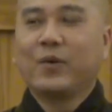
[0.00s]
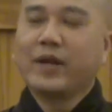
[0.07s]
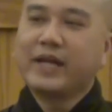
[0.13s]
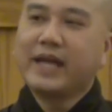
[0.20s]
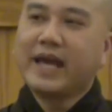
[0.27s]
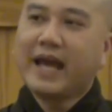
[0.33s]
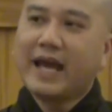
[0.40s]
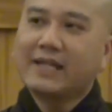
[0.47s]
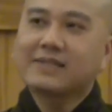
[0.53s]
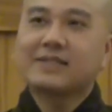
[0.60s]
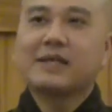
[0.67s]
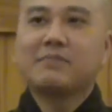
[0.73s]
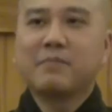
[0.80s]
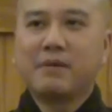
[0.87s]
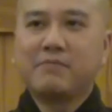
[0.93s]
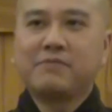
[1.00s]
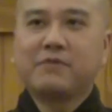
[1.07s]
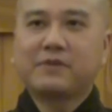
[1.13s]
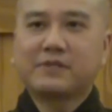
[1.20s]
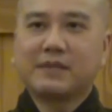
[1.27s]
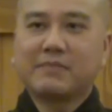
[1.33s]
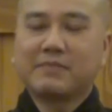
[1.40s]
when they ask their mom
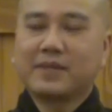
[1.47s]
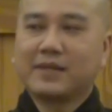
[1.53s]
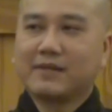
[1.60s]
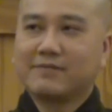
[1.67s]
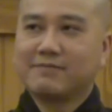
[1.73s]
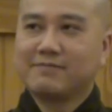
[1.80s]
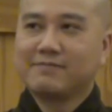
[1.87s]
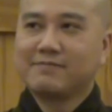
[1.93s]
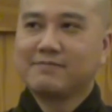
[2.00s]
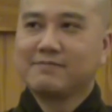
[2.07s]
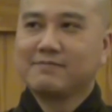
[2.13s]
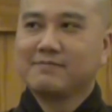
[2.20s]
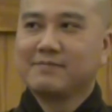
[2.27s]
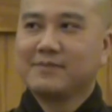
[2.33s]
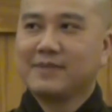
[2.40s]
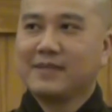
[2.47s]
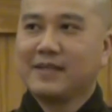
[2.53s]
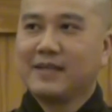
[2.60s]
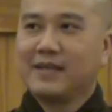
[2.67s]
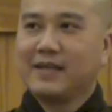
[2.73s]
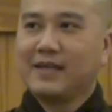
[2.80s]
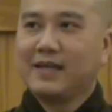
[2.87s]
for something
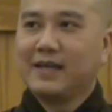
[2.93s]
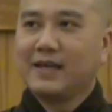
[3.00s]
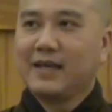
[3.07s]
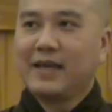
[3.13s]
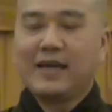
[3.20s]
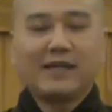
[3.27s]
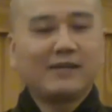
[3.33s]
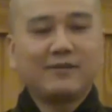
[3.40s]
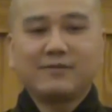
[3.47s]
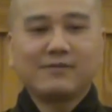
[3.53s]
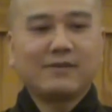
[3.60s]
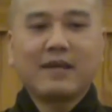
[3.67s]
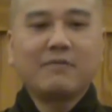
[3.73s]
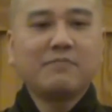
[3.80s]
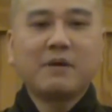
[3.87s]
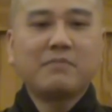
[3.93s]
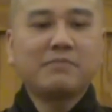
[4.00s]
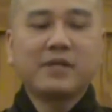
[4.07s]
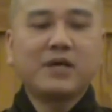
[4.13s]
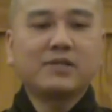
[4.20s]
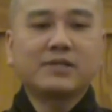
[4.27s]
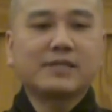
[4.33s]
and their
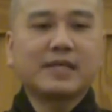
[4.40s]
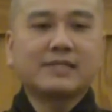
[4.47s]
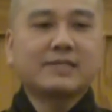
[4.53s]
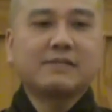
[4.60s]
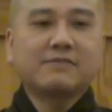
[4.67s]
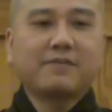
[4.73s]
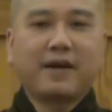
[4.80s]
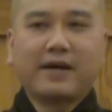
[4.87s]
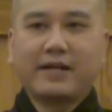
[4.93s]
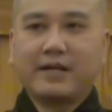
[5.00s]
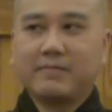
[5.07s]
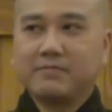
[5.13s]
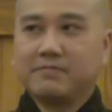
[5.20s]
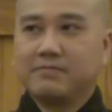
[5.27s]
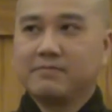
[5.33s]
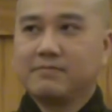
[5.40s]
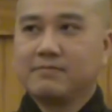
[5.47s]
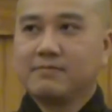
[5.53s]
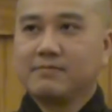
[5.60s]
mom not satisfy them.